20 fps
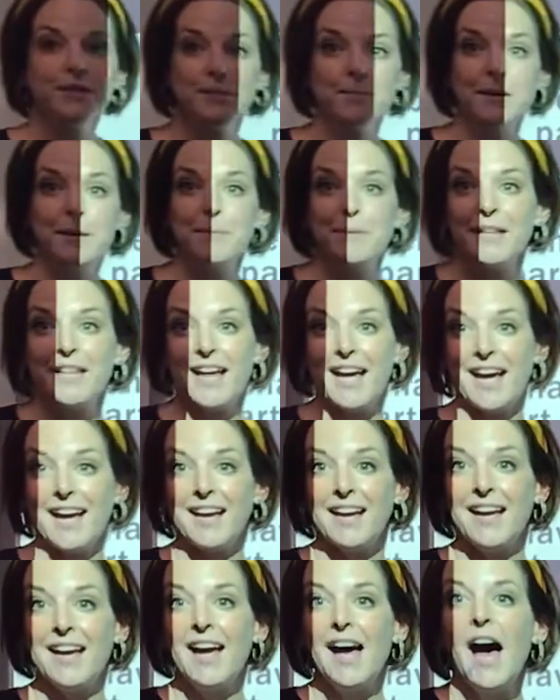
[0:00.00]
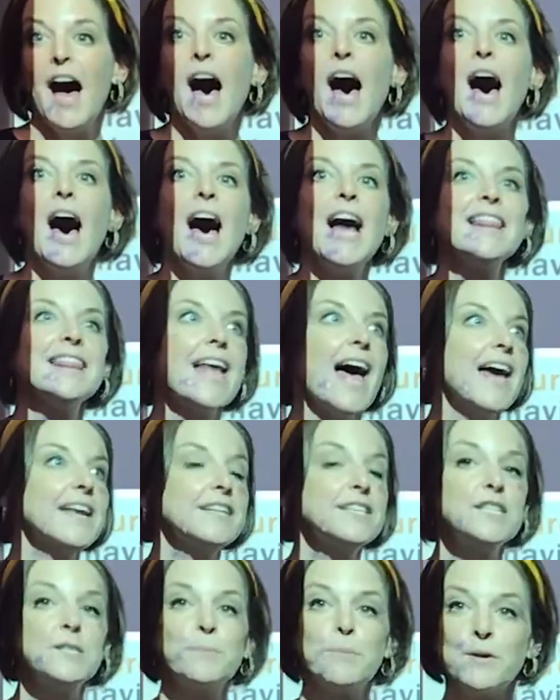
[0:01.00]
we play. A lot of
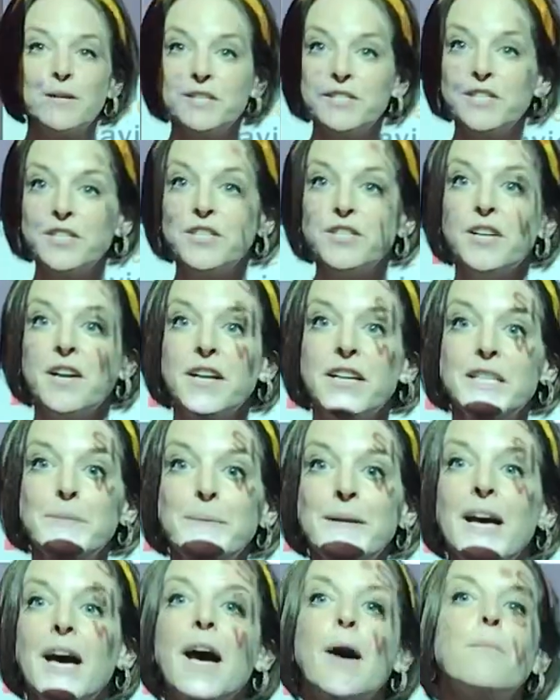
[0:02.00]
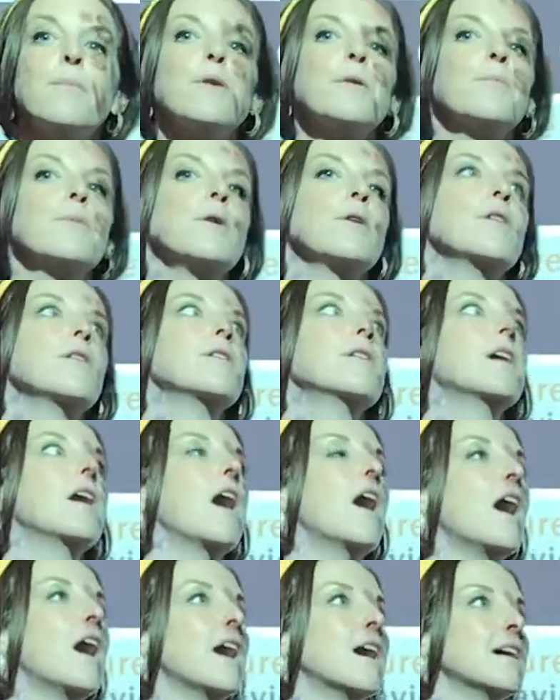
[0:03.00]
sports are starting to become what we'll
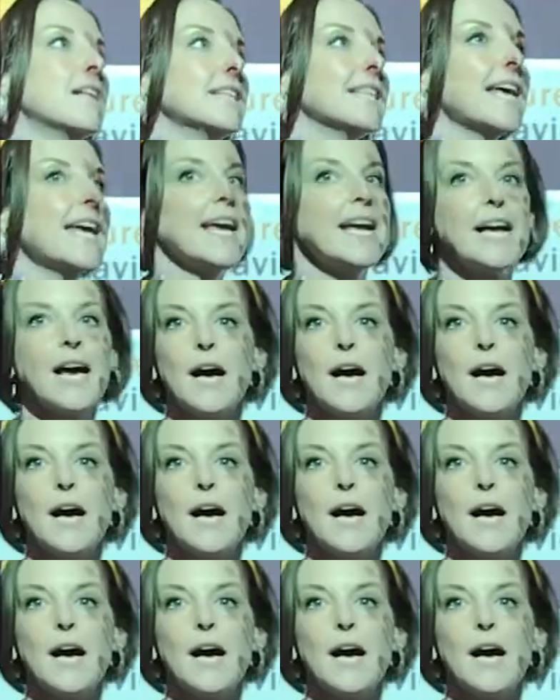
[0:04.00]
call like